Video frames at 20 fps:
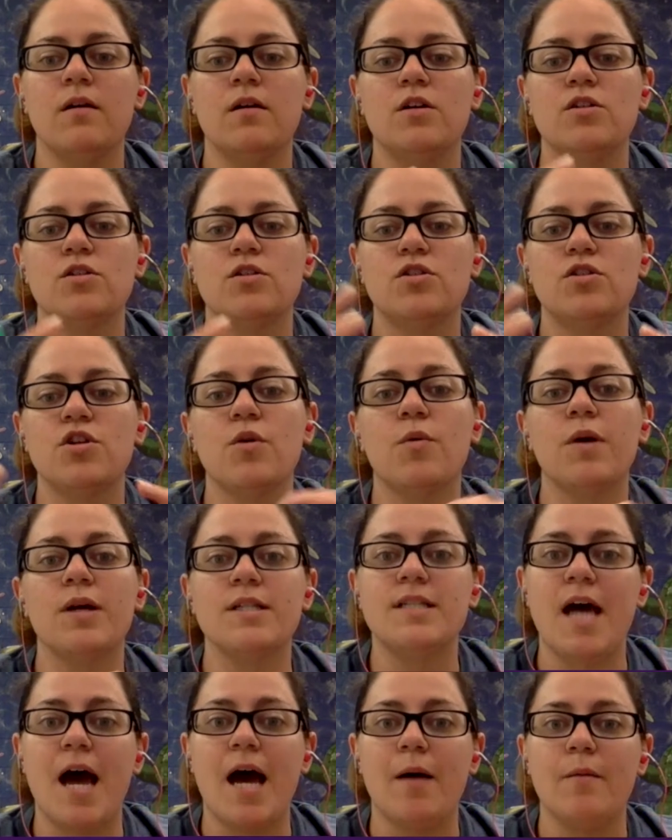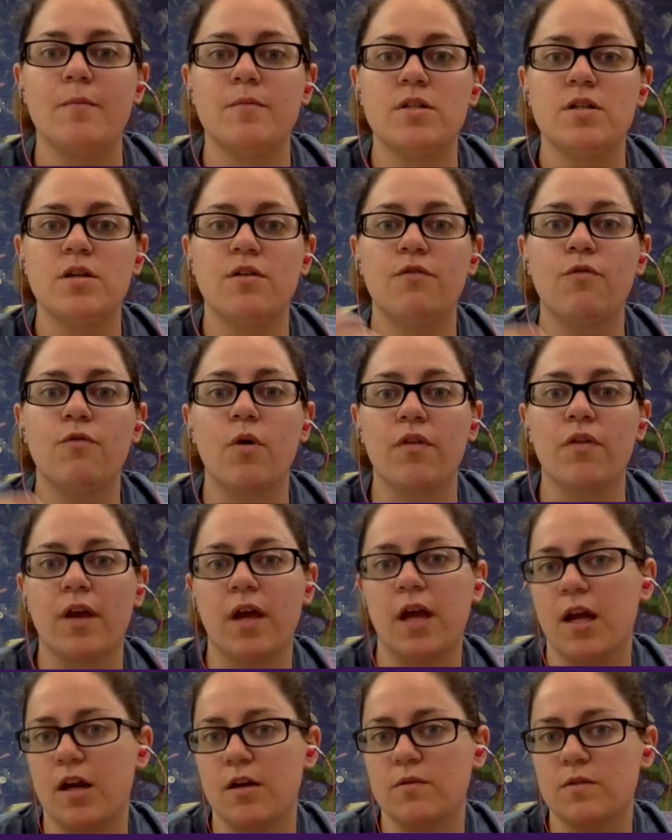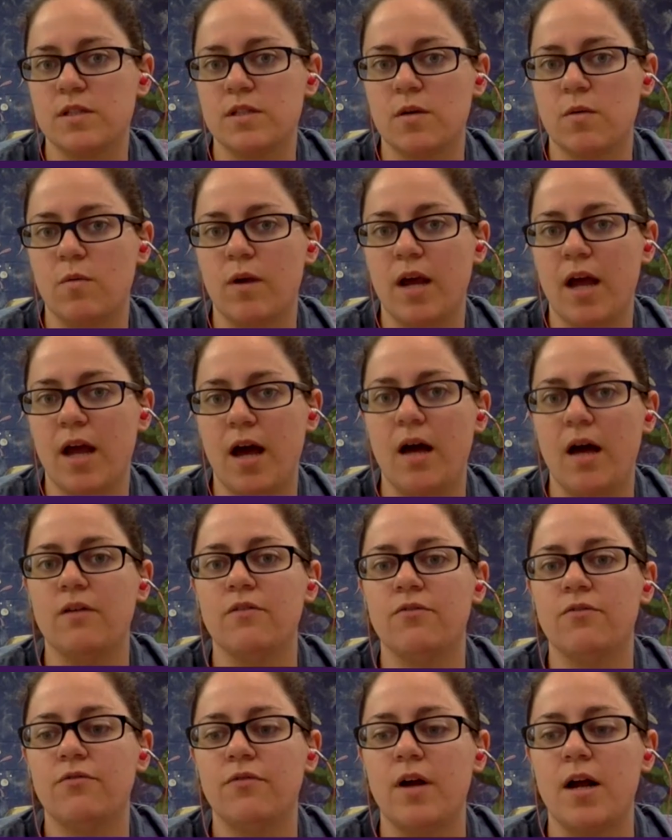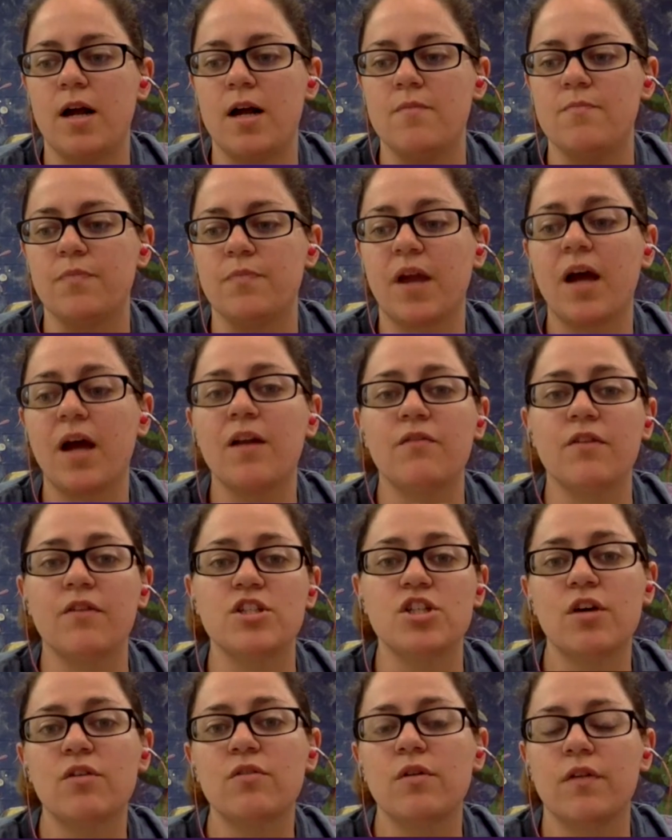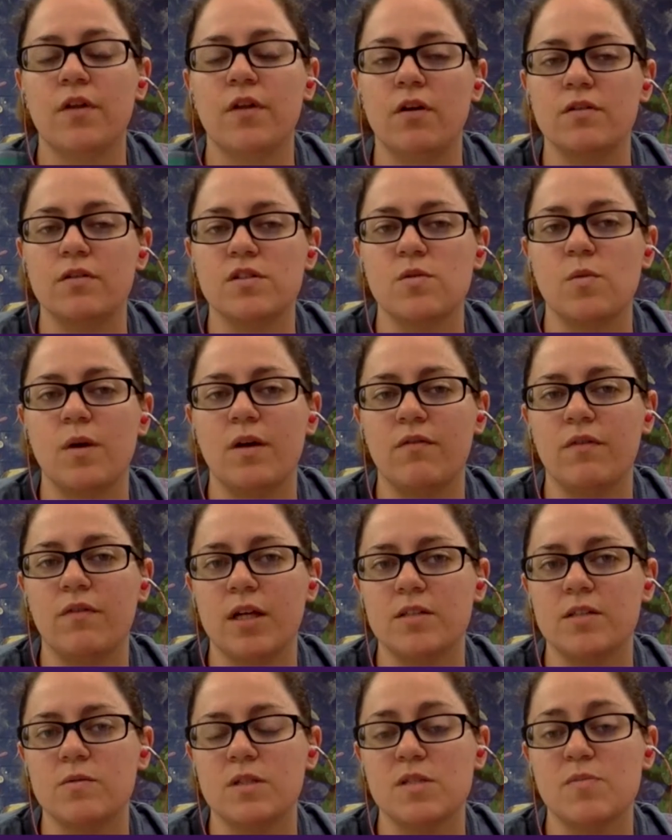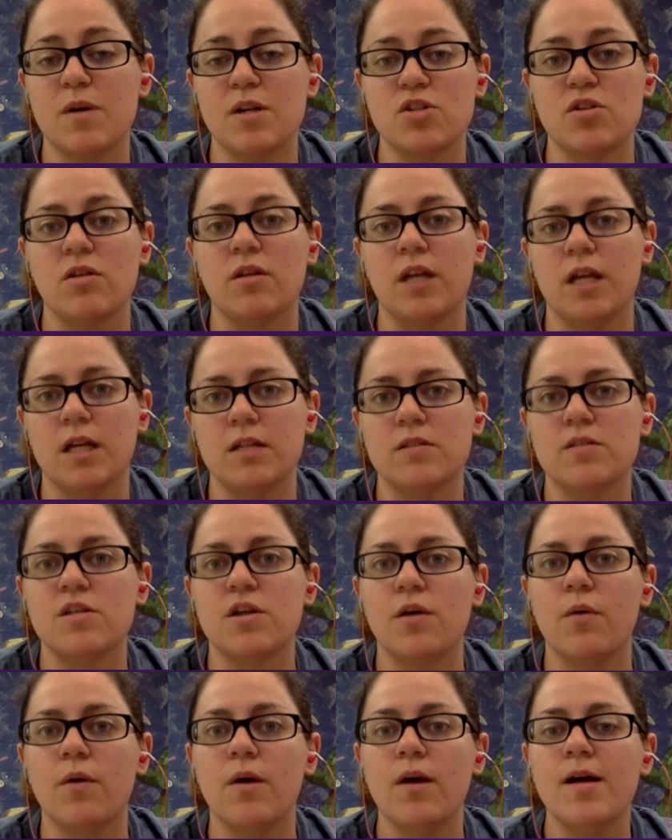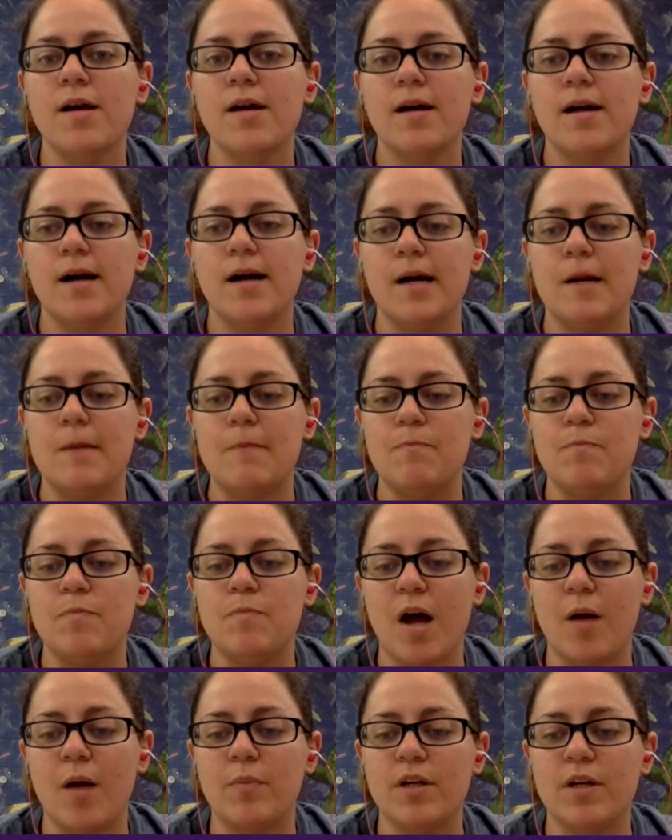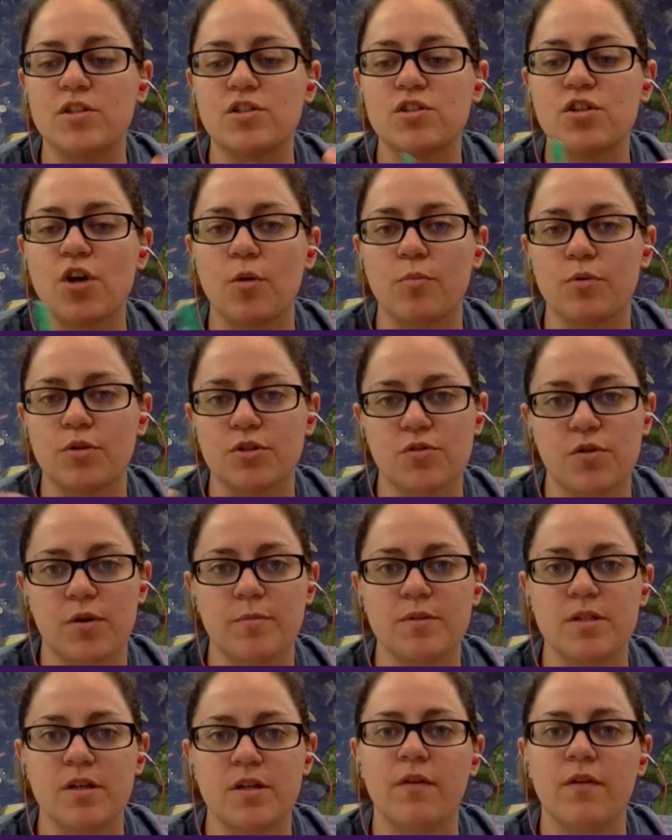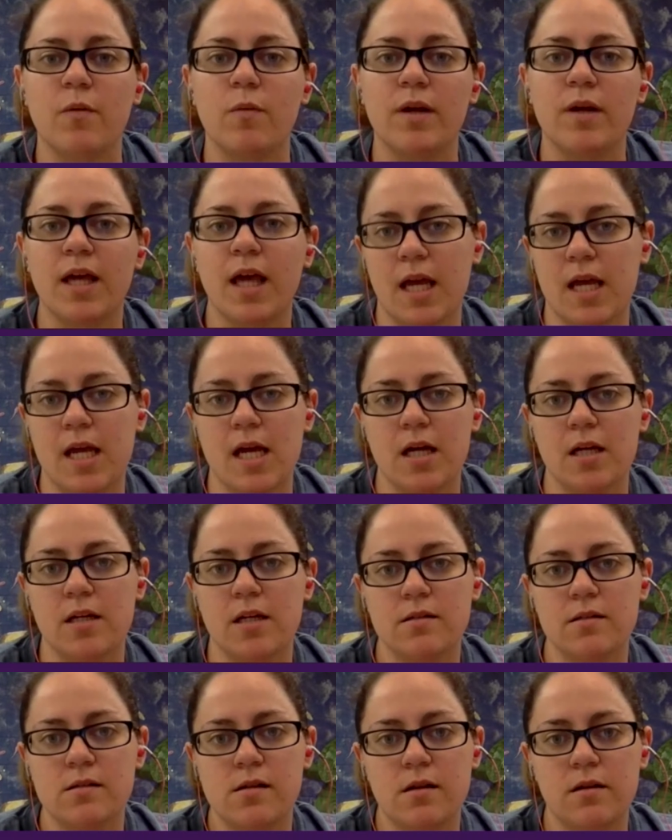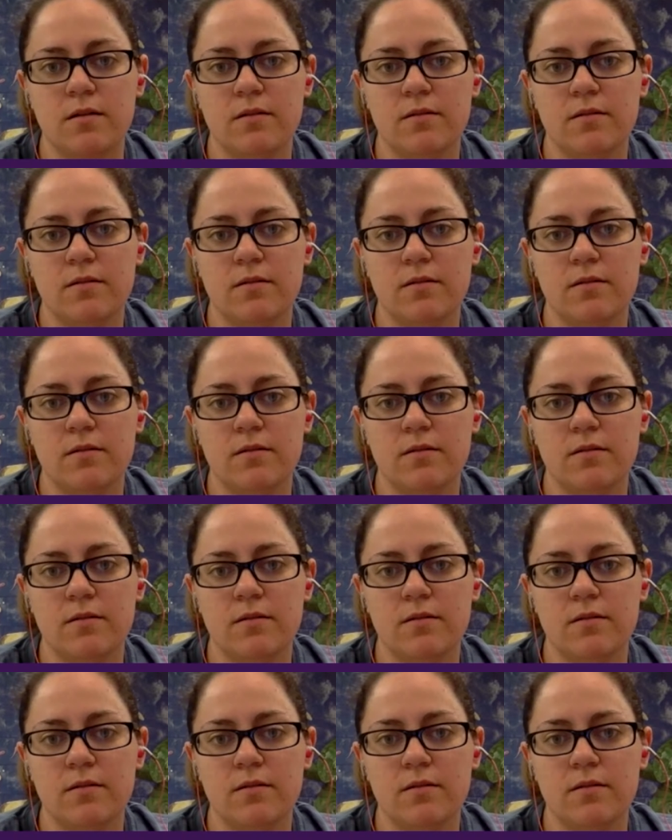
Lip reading: to adapt for the kiddos that we have kind of in general, and also we have kids with special needs. So not being so prescriptive that we can't